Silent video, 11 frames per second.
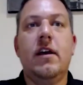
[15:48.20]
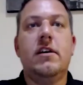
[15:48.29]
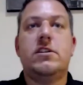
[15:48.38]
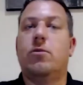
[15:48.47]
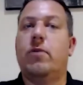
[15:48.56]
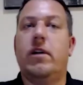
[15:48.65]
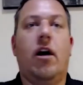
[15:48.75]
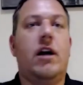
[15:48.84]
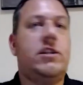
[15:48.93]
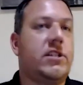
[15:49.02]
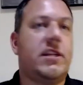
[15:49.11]
So we're
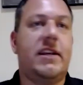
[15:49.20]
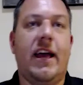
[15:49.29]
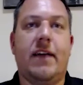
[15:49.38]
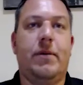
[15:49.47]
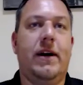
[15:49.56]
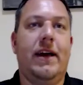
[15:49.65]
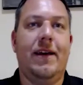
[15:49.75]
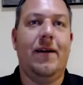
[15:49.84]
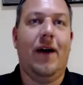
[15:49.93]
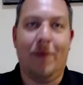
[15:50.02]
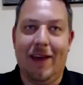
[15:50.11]
not just a tech play.
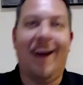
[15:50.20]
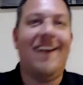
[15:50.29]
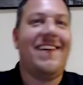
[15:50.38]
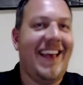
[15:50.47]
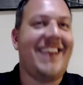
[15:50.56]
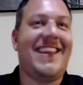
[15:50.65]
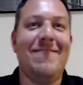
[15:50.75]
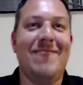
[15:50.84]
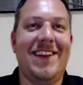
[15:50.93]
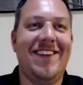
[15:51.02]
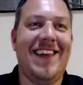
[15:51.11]
We hired a tech team to
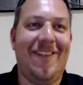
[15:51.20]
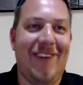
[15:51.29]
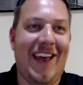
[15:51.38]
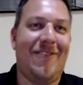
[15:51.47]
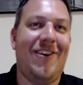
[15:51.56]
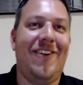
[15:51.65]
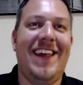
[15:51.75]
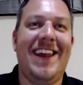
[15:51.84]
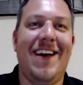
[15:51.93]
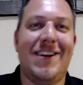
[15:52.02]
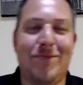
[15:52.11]
do that. We have our own
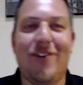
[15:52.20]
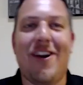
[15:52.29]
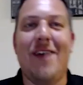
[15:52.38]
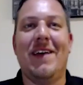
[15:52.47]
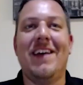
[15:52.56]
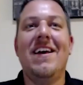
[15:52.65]
in-house program.